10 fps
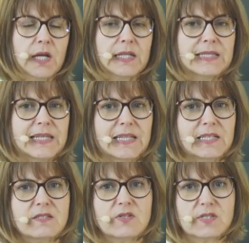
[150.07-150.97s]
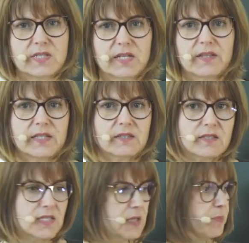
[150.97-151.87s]
Needless to say that the
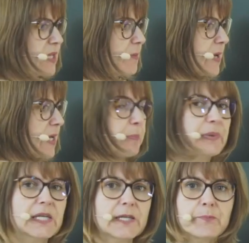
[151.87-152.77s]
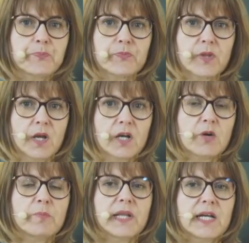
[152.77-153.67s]
CPMA-B
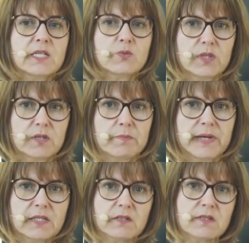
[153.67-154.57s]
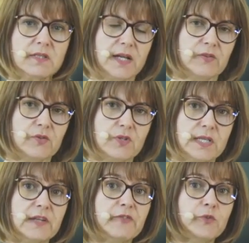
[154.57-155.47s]
complies with the medical standards
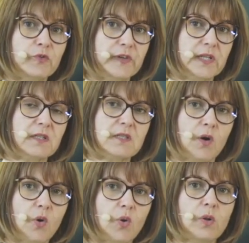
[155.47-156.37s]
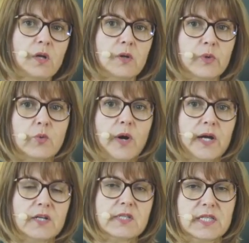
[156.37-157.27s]
and fulfills all
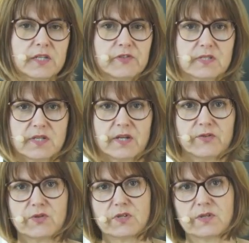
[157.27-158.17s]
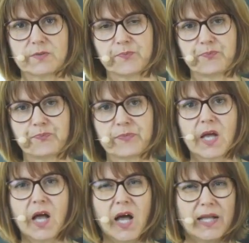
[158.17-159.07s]
required safety standards.
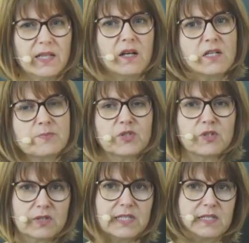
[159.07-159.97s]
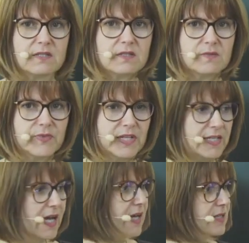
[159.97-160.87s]
And last but not least, it
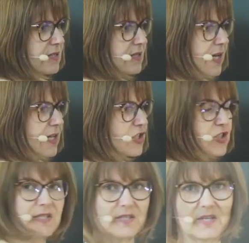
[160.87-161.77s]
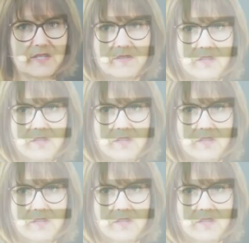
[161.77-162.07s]
has a stylish design.